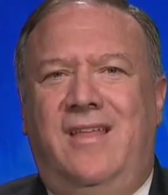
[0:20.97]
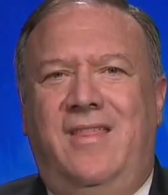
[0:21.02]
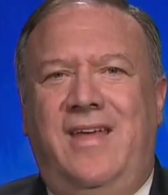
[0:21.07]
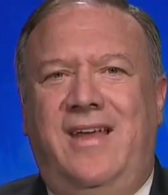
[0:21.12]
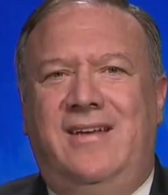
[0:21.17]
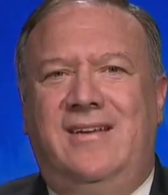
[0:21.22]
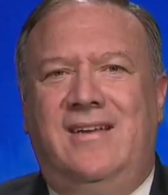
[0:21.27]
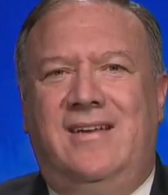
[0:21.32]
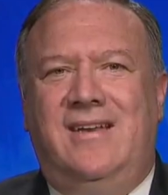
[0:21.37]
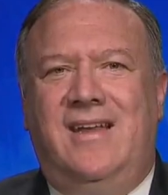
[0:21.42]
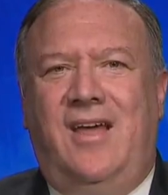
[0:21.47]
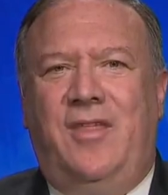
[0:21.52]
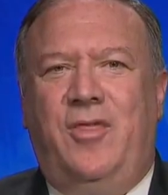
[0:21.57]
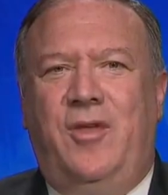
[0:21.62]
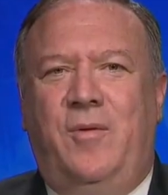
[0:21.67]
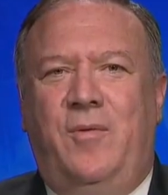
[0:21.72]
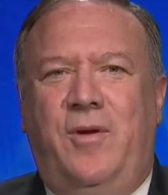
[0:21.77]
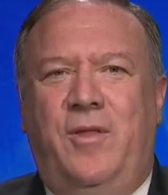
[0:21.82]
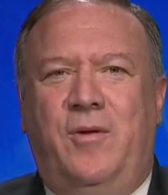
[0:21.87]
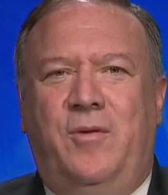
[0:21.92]
They did
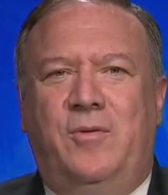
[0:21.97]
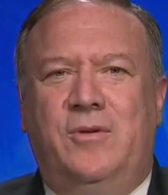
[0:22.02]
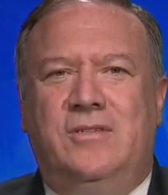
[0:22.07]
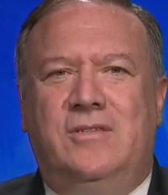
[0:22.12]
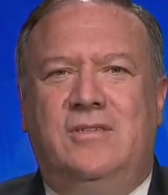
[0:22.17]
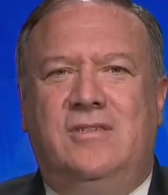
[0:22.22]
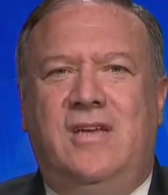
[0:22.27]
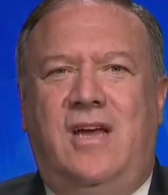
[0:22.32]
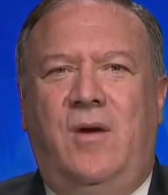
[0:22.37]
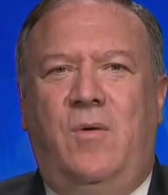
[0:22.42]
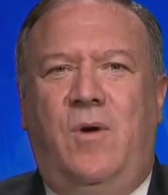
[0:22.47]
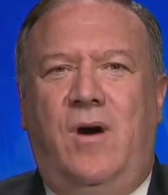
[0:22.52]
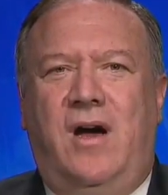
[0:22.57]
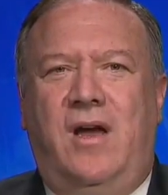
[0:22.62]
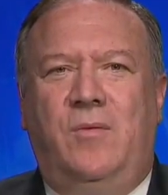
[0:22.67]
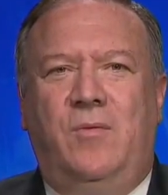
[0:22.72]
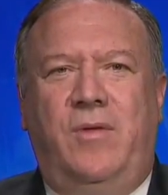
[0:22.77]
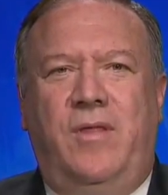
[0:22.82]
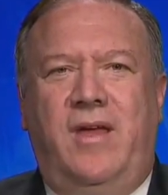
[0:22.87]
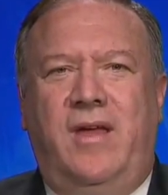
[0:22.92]
nothing, whether it was in
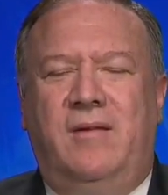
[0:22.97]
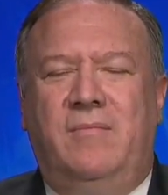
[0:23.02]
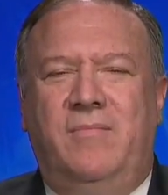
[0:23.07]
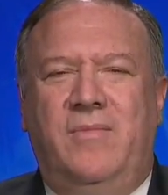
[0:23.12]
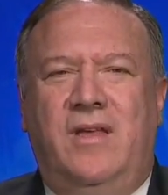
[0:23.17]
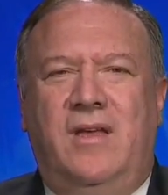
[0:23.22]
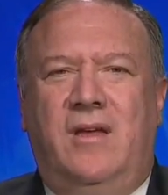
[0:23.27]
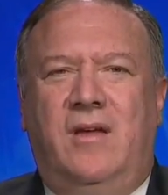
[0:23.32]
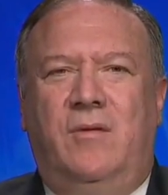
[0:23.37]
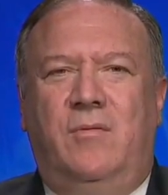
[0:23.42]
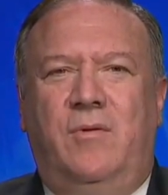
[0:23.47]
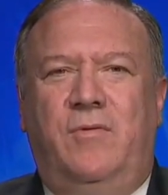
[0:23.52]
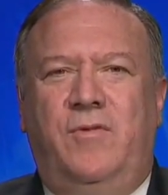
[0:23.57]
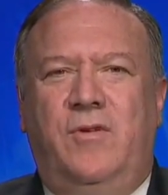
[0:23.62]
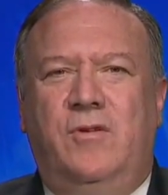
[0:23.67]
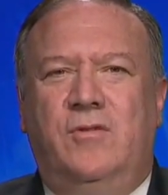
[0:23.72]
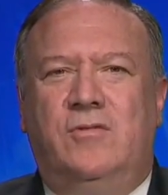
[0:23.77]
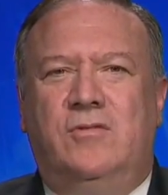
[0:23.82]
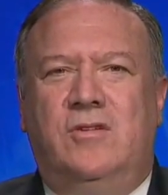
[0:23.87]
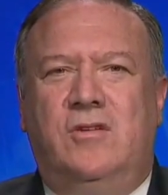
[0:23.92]
Taiwan where they
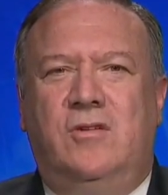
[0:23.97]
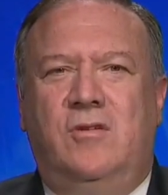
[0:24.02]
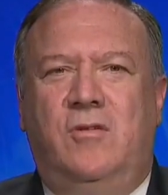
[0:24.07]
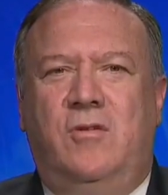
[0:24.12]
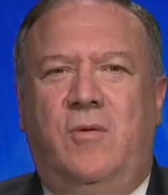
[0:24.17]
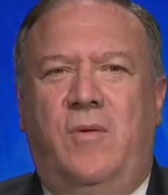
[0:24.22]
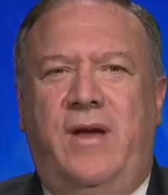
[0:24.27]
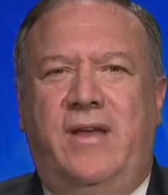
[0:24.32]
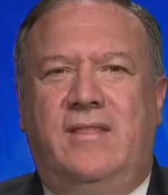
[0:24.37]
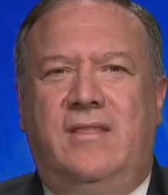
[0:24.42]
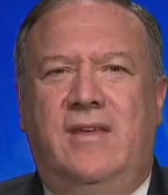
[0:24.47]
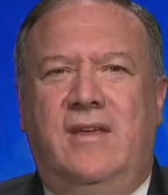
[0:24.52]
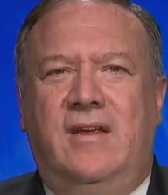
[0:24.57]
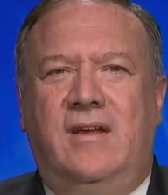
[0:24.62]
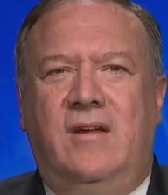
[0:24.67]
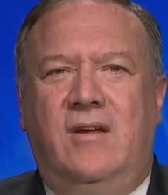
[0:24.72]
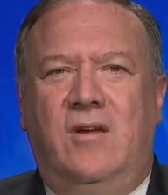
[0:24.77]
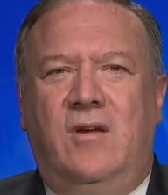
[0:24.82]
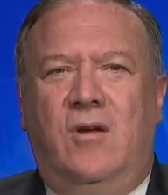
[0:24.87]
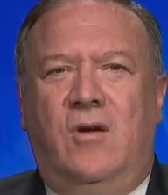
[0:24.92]
refused to do the right
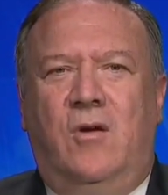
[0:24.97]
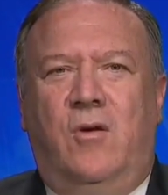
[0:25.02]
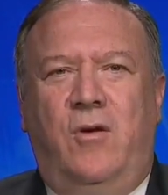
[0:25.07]
thing,